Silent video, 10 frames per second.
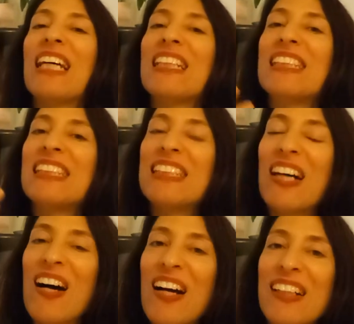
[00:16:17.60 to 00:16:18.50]

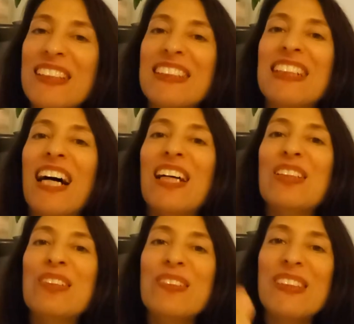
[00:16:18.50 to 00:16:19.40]
Start a
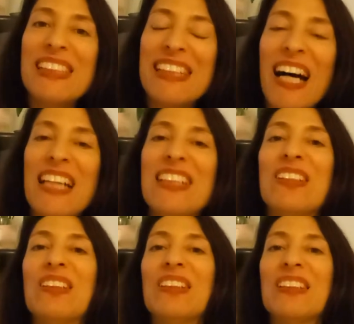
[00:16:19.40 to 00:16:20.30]
new
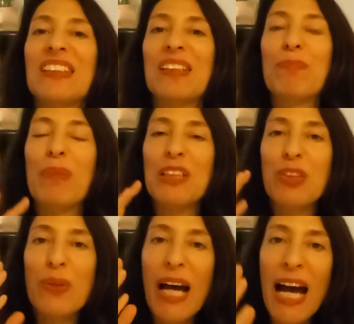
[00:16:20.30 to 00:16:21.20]
cycle, but
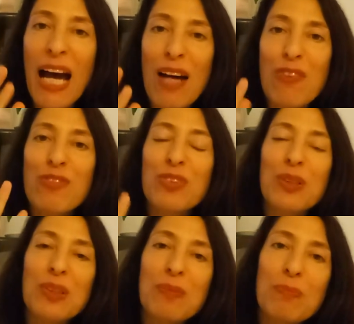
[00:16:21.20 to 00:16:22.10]
you have
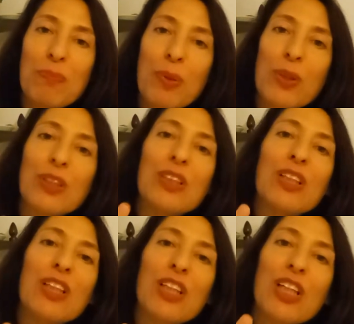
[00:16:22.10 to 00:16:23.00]
to put
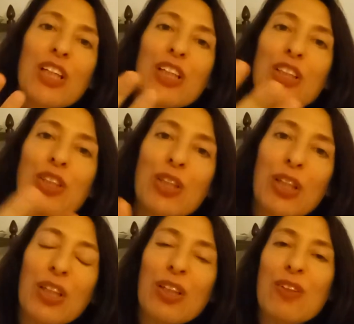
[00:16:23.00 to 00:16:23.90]

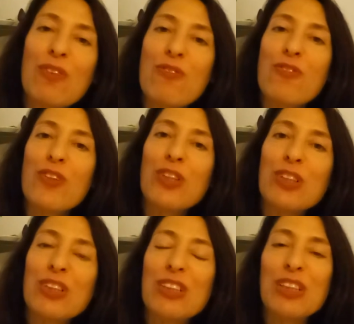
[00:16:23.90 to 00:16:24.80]
your
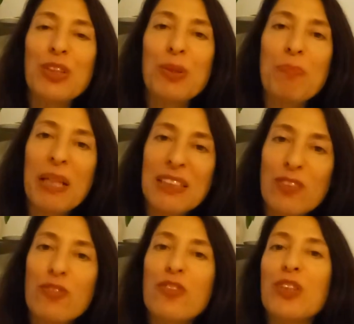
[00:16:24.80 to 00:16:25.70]
best
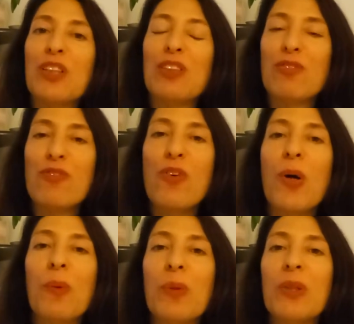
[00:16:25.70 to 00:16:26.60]
foot
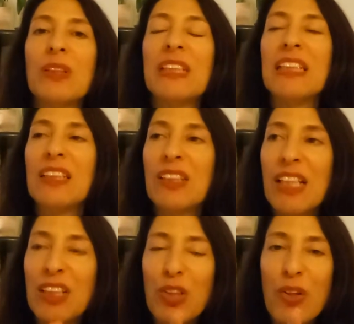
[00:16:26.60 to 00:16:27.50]
forward
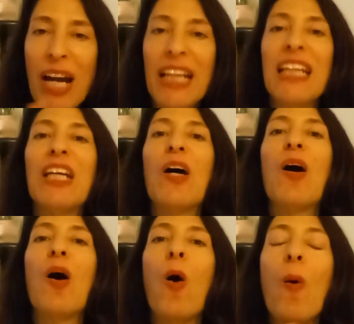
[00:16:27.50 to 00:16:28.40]
in cracking
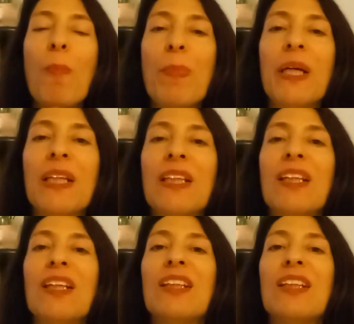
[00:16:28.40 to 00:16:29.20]
open